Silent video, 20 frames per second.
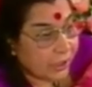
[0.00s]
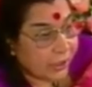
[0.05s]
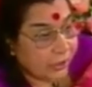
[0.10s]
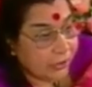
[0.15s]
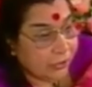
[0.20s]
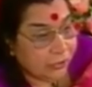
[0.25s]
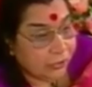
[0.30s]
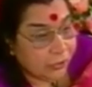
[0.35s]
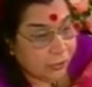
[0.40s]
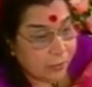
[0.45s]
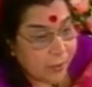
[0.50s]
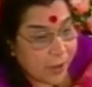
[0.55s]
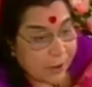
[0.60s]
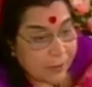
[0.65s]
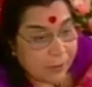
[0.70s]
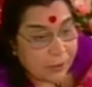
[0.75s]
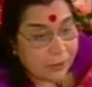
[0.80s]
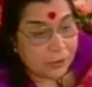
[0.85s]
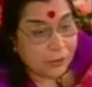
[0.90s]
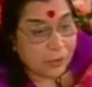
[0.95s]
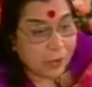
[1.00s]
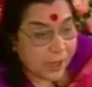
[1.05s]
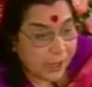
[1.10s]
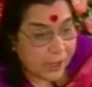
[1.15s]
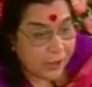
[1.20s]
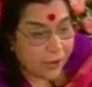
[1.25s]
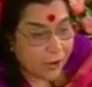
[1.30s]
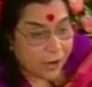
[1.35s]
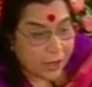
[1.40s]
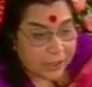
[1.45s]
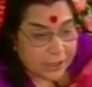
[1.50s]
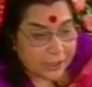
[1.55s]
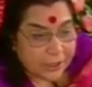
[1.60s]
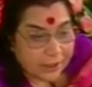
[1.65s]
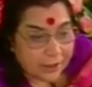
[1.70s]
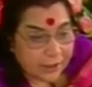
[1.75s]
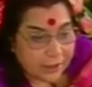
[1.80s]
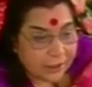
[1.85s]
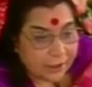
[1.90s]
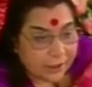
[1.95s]
You should be able to enjoy
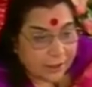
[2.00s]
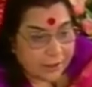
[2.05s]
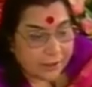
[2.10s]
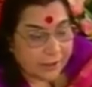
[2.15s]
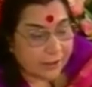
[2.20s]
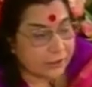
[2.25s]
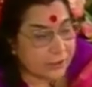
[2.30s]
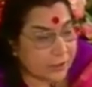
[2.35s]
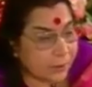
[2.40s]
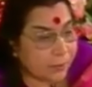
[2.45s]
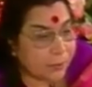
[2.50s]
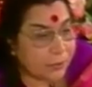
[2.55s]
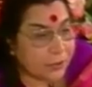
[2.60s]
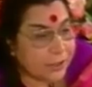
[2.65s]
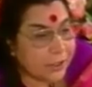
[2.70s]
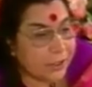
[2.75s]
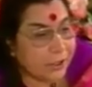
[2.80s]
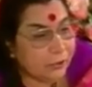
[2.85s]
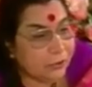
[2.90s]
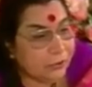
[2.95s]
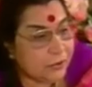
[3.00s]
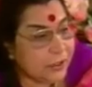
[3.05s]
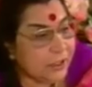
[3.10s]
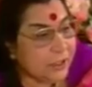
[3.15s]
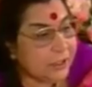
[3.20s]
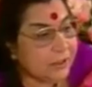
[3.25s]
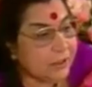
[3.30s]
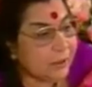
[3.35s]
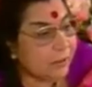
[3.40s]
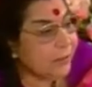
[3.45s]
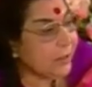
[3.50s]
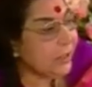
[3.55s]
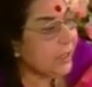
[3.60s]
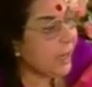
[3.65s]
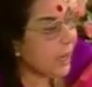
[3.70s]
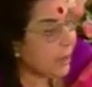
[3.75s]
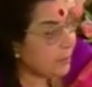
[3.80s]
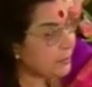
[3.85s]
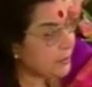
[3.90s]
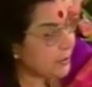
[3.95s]
anything. Now supposing you see
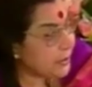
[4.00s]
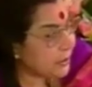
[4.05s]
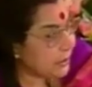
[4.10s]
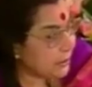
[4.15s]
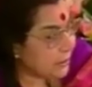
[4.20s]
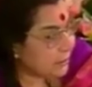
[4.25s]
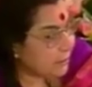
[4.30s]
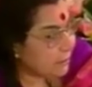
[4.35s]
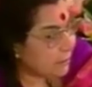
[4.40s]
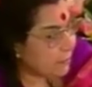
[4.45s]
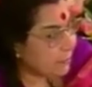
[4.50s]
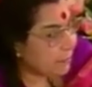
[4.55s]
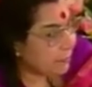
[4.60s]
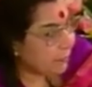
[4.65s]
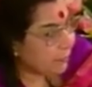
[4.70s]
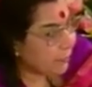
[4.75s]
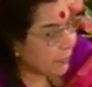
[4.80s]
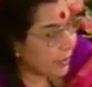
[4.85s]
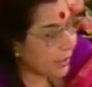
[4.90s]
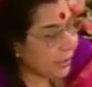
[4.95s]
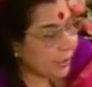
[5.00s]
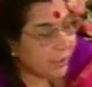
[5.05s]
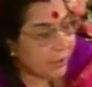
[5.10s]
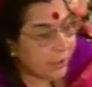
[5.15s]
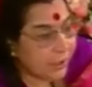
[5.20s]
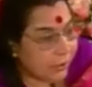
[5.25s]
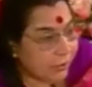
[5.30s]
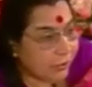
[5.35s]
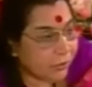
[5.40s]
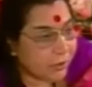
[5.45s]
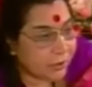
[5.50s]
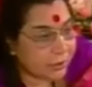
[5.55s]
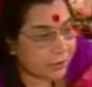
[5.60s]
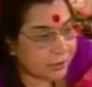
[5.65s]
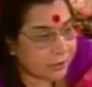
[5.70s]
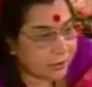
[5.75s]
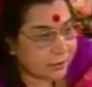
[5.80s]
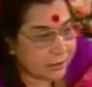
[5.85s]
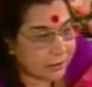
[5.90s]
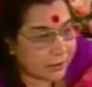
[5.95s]
something absurd,
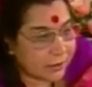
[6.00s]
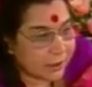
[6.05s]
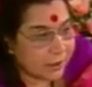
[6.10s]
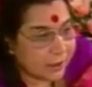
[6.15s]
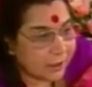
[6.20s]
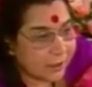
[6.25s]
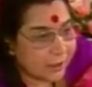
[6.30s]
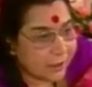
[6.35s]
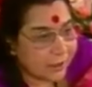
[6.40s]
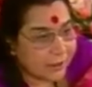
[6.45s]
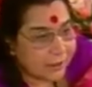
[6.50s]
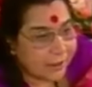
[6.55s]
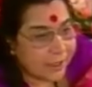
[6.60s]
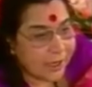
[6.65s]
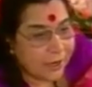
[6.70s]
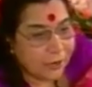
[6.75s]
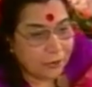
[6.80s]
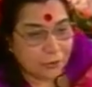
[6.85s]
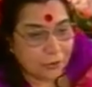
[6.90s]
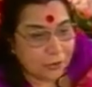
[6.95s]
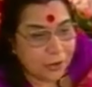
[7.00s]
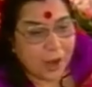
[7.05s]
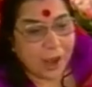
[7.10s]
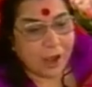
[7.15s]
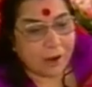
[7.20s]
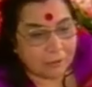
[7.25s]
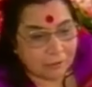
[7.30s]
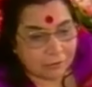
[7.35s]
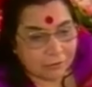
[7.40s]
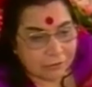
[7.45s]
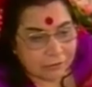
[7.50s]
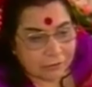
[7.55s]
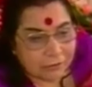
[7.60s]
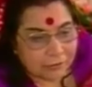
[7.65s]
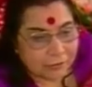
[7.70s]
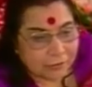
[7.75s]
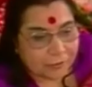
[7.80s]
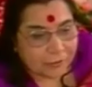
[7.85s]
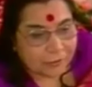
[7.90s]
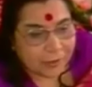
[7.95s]
ridiculous, then you should laugh
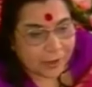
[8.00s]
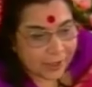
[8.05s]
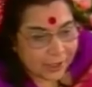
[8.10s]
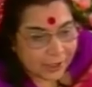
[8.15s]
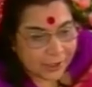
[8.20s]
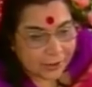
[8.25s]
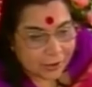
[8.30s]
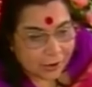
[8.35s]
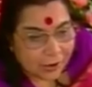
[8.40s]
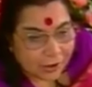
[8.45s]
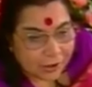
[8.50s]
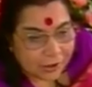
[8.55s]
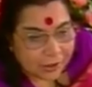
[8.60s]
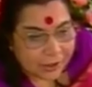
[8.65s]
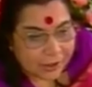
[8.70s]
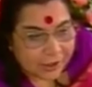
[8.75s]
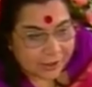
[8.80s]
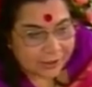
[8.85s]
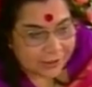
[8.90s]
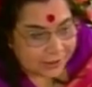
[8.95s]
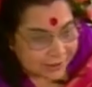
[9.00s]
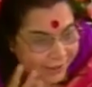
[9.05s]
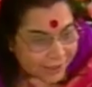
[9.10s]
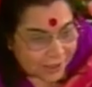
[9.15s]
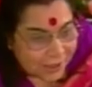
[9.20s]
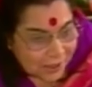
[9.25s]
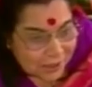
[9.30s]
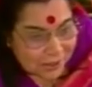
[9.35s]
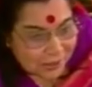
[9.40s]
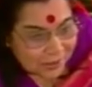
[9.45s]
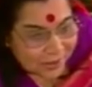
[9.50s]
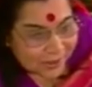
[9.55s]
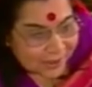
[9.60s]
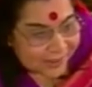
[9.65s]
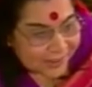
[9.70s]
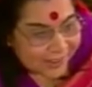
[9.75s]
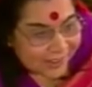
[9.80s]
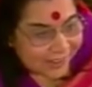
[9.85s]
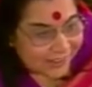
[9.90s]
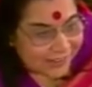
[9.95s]
and enjoy. This is the
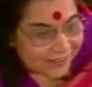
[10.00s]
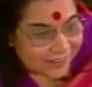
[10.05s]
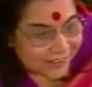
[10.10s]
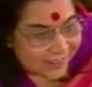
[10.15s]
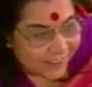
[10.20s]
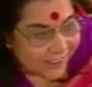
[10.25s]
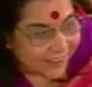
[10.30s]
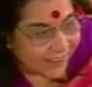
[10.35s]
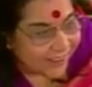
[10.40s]
ridiculous thing, you see.